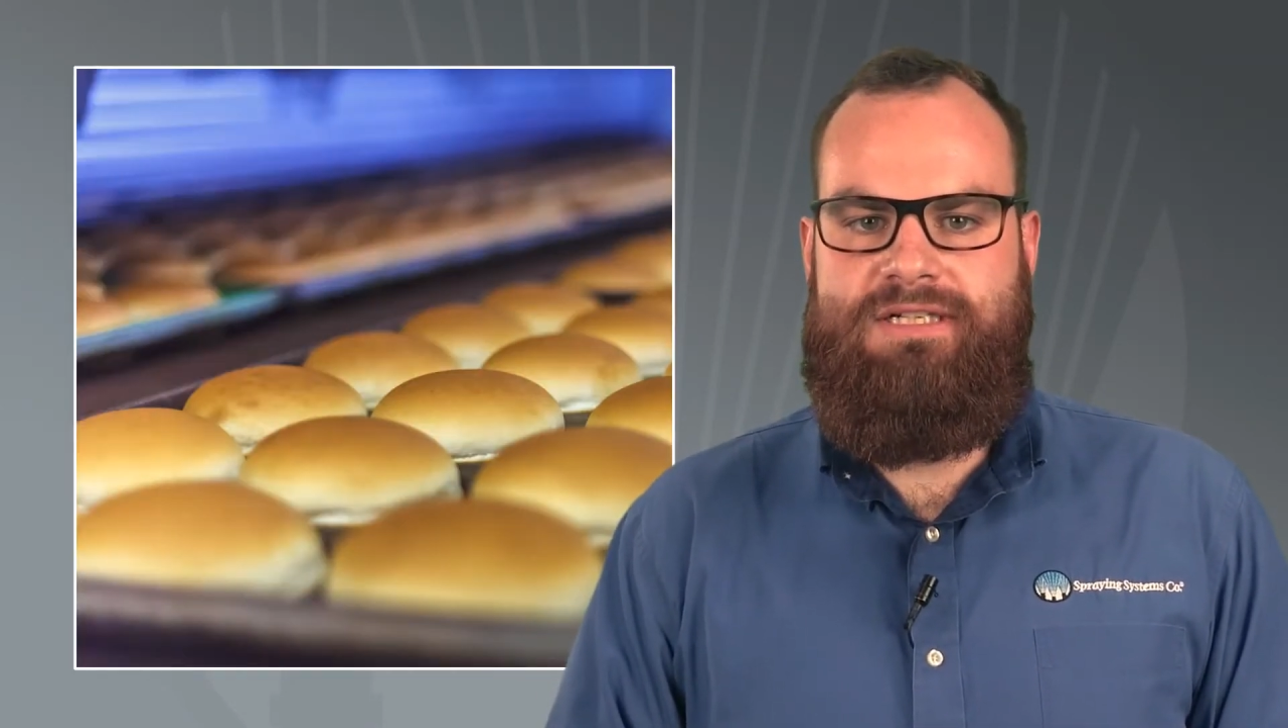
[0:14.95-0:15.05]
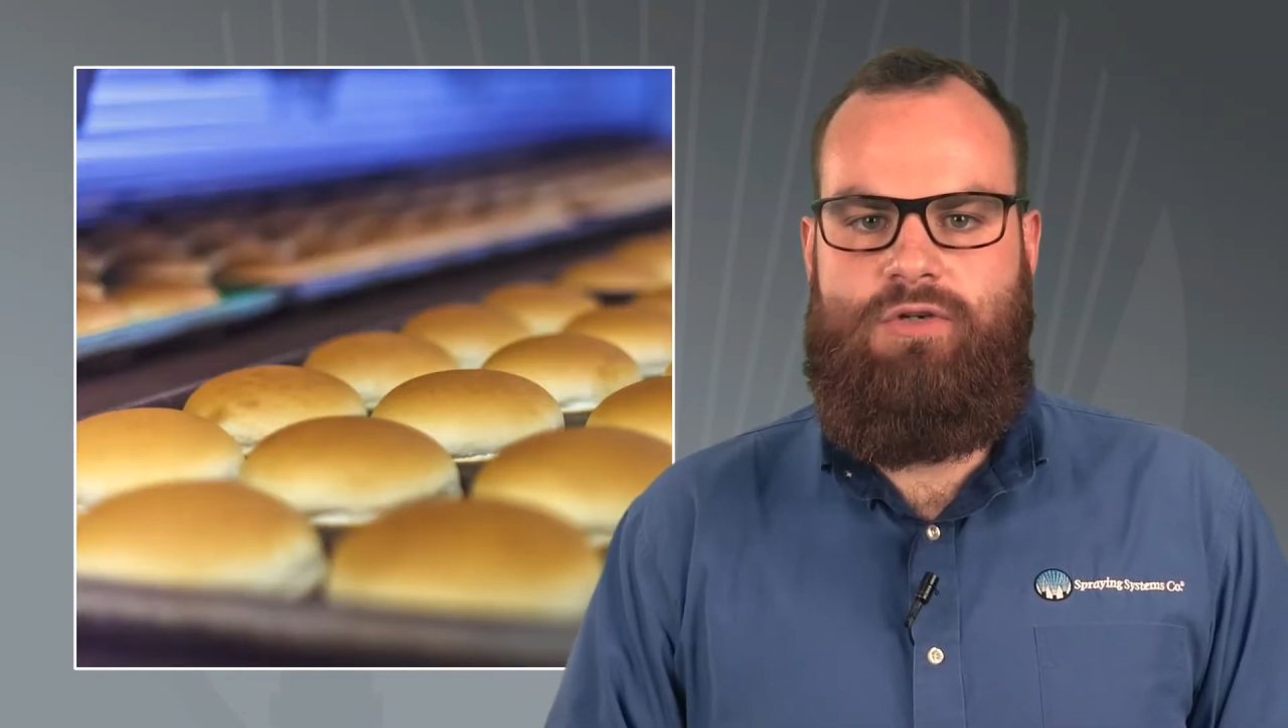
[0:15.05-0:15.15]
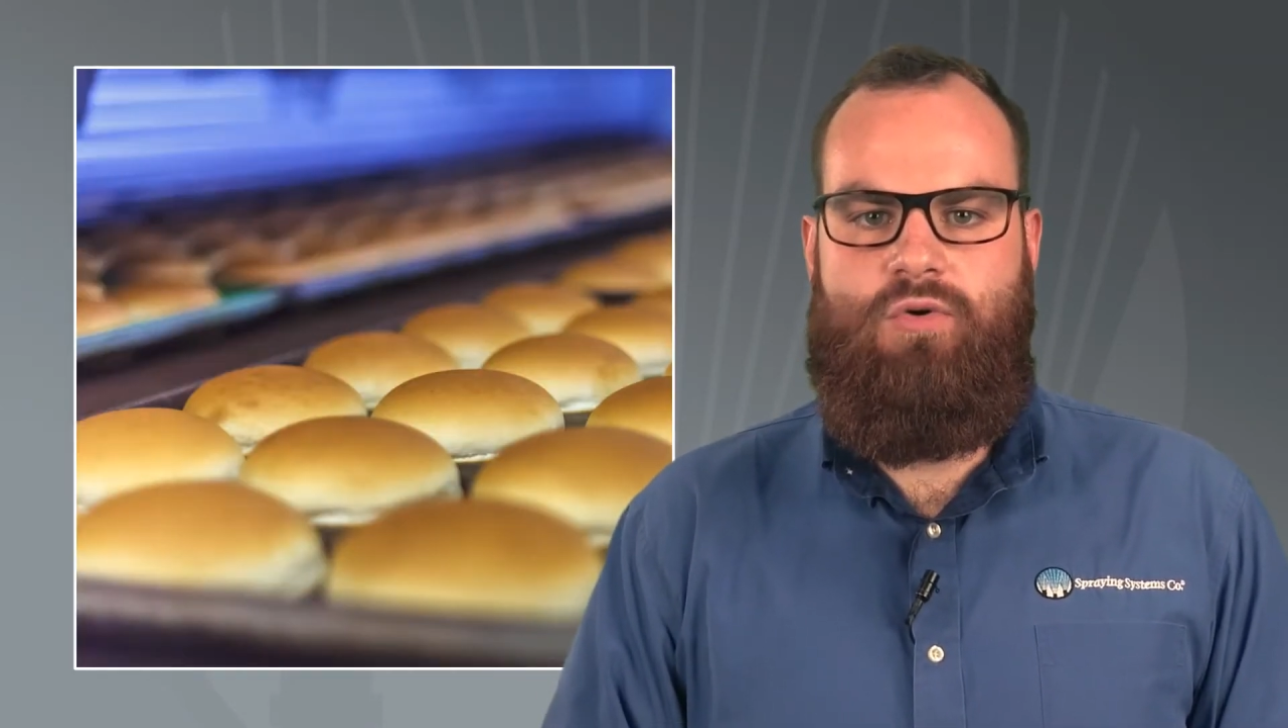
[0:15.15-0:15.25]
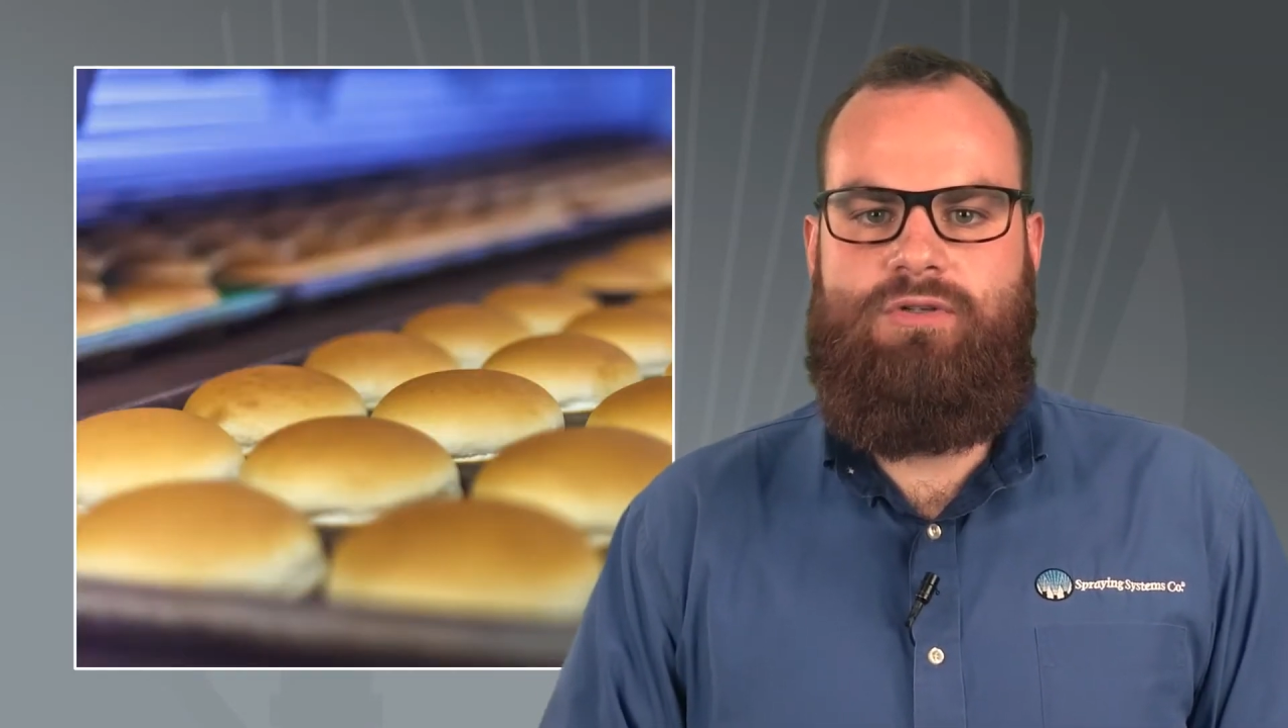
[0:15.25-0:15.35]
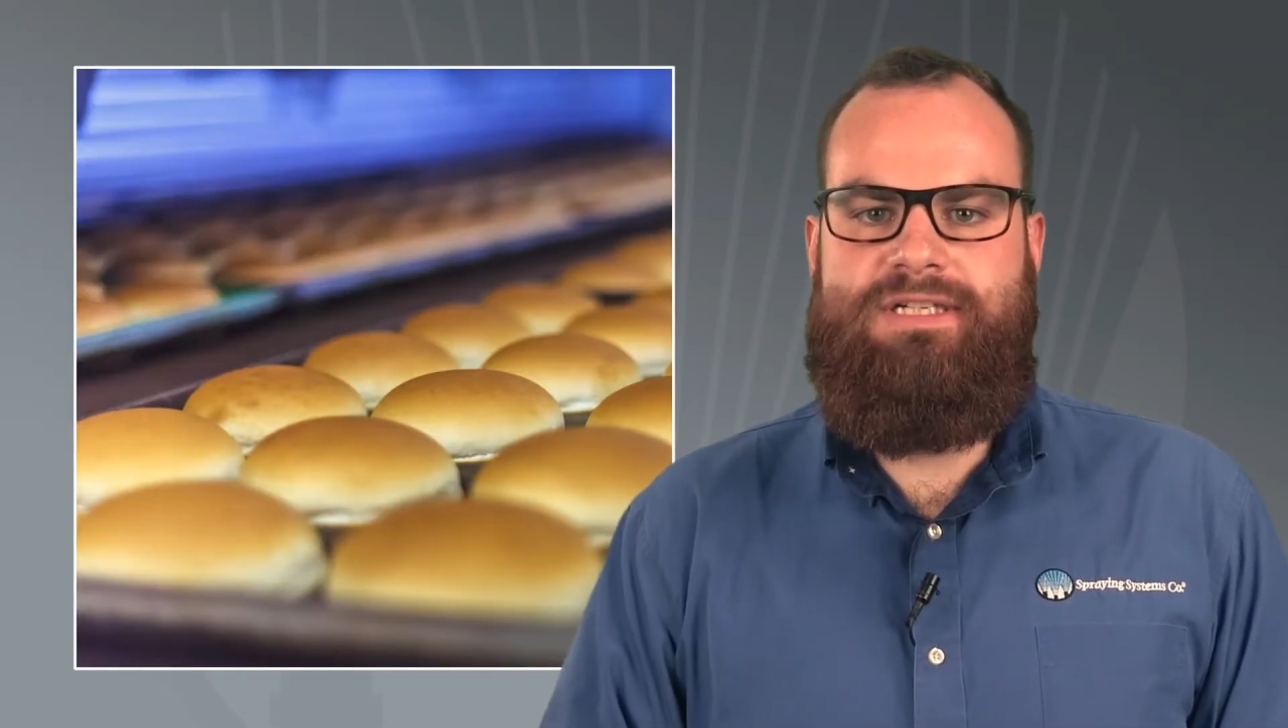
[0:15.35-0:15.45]

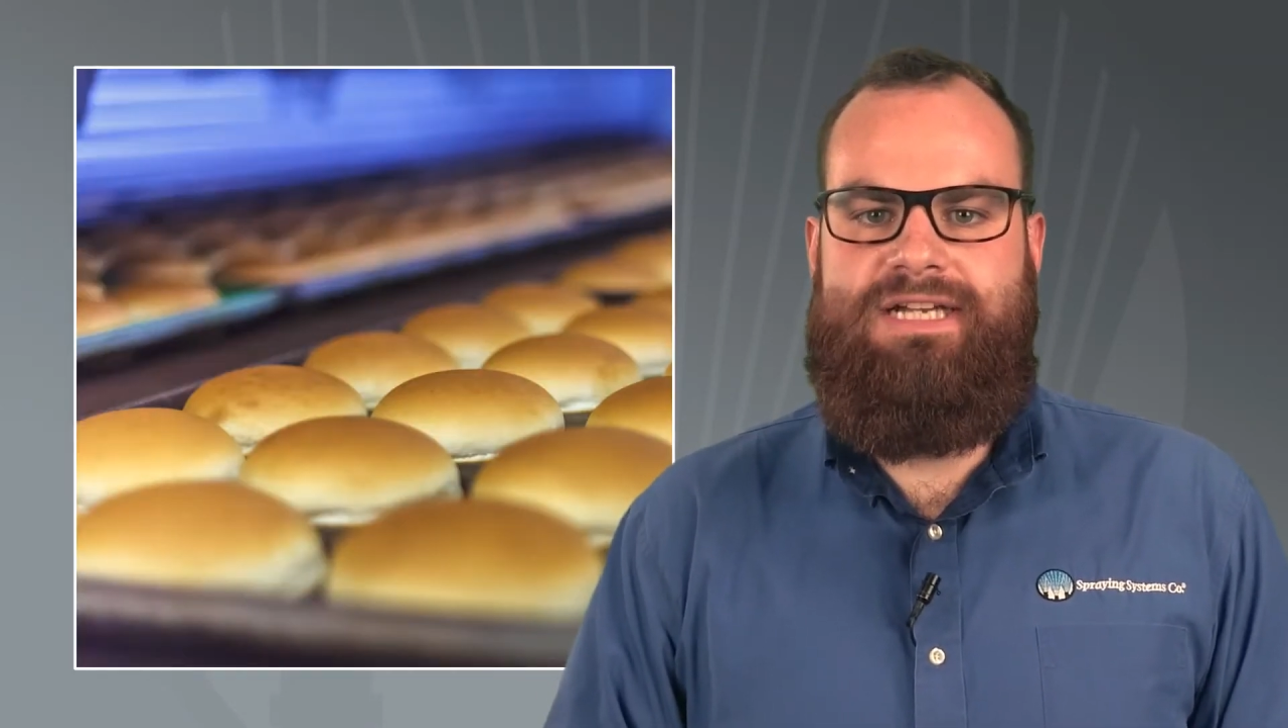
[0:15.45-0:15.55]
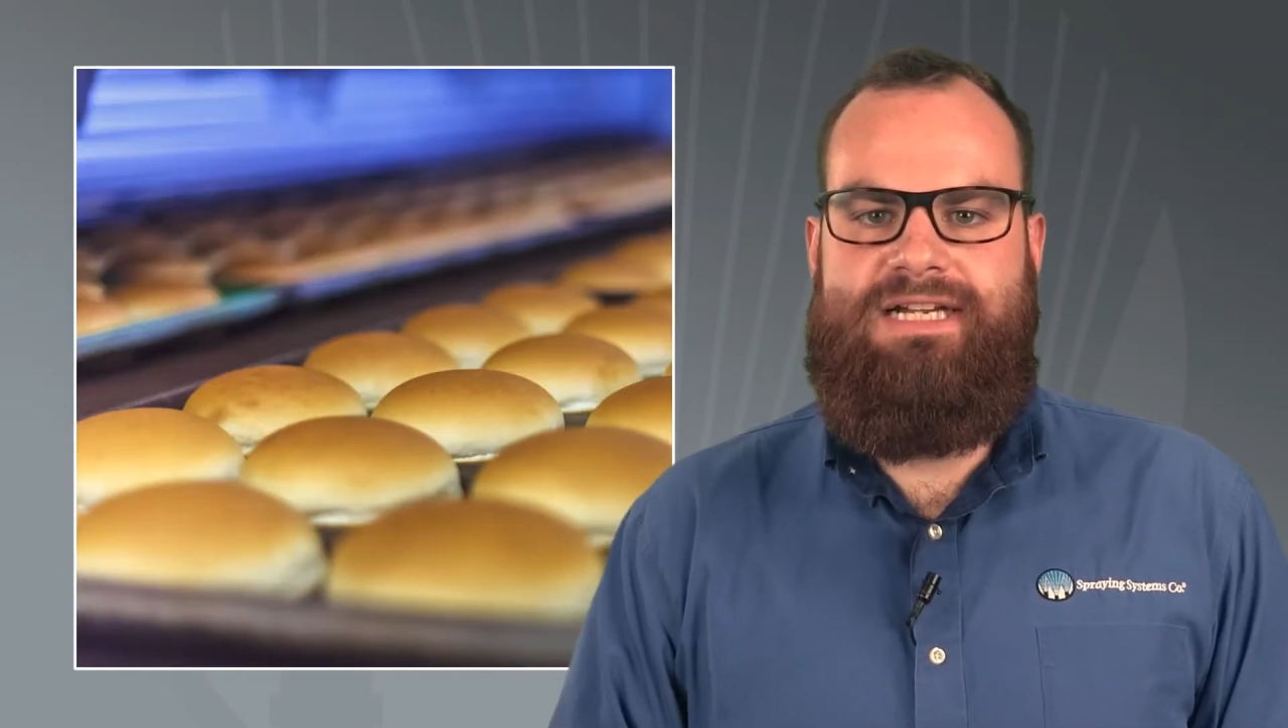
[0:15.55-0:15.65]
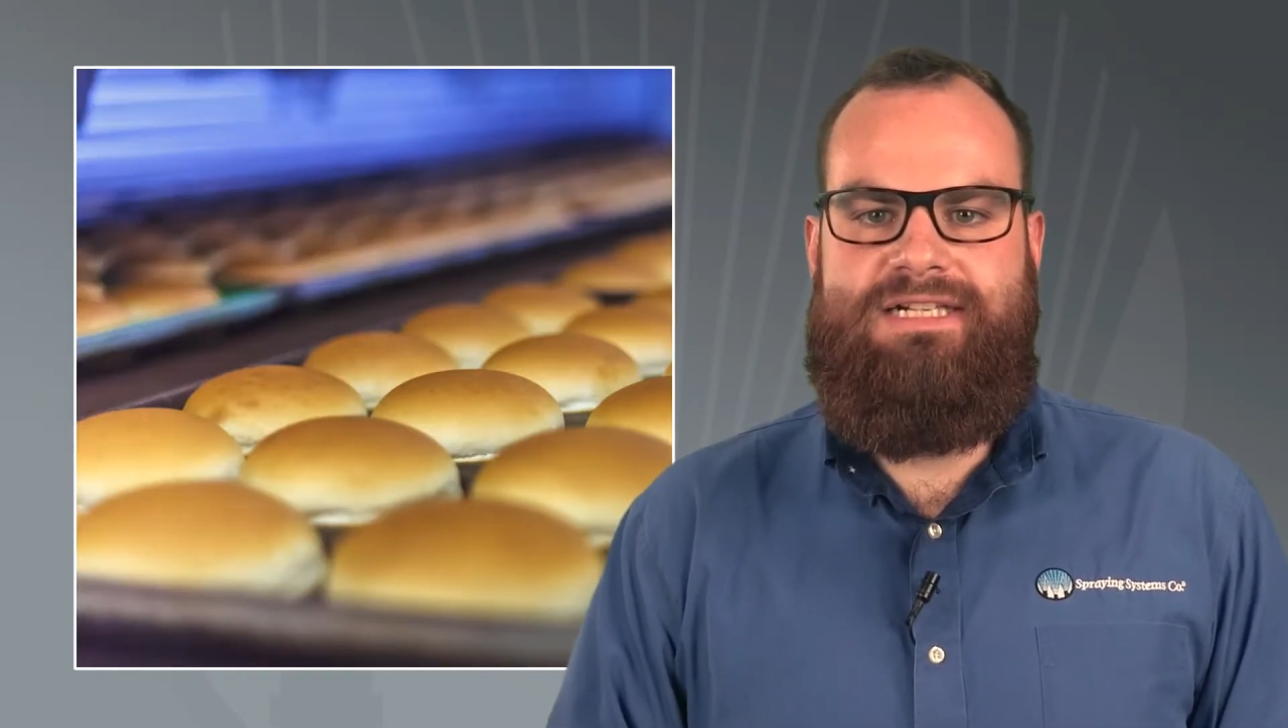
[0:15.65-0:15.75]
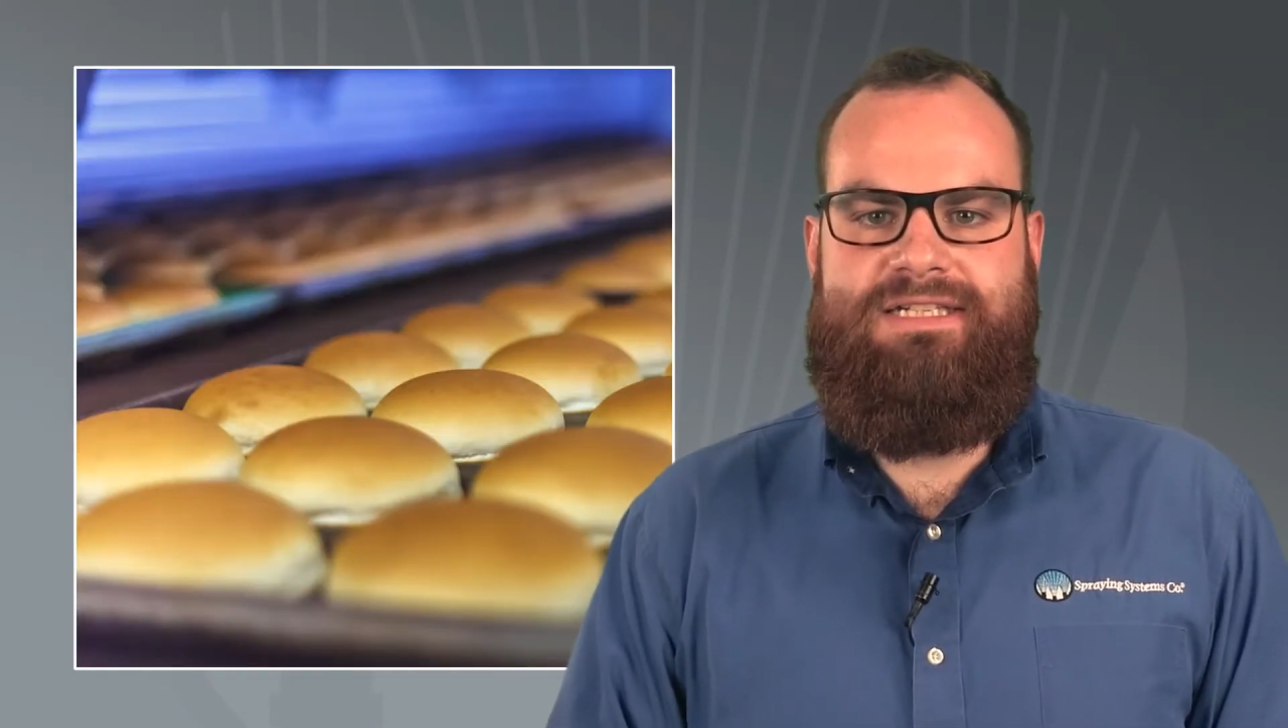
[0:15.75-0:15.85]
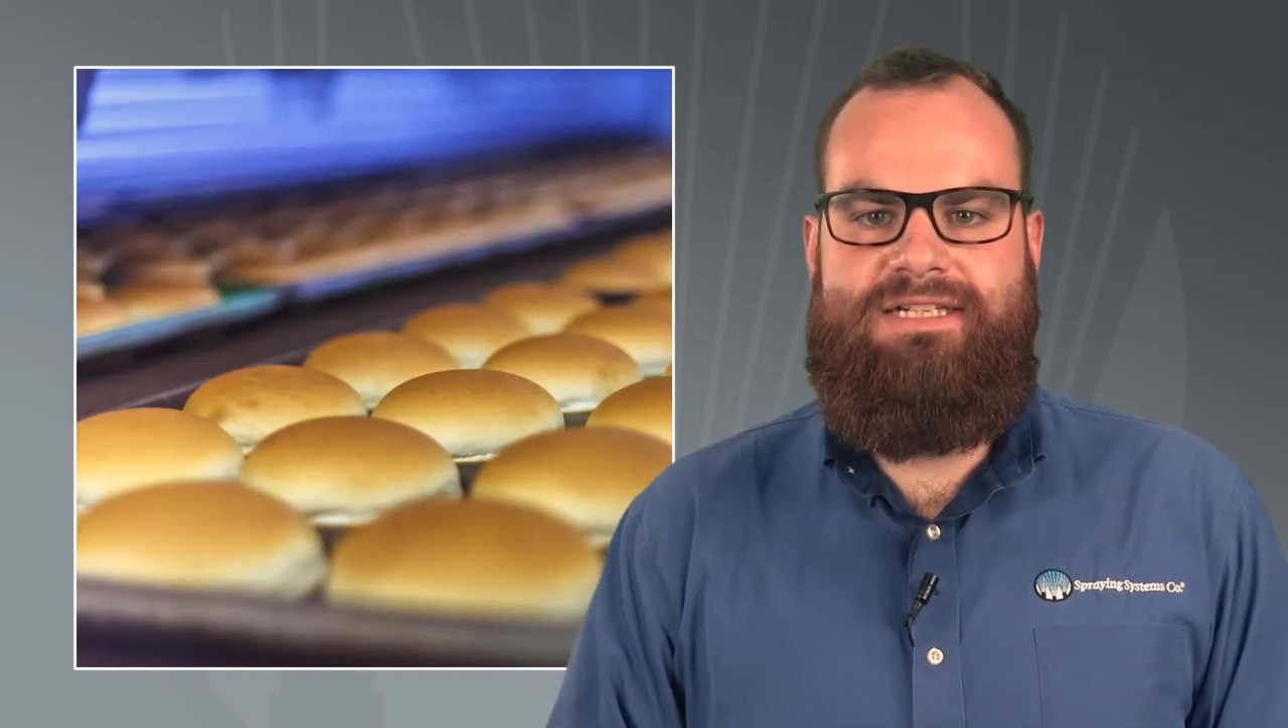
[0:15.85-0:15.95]
cooling,
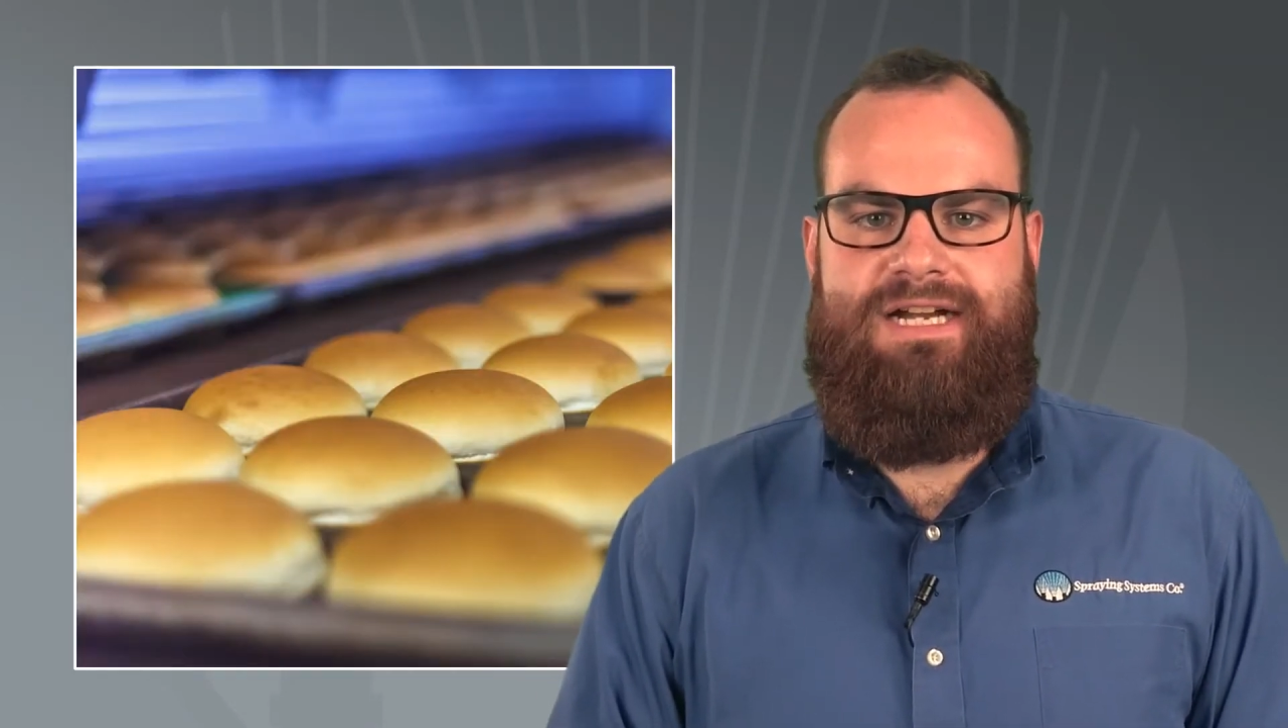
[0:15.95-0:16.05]
and cleaning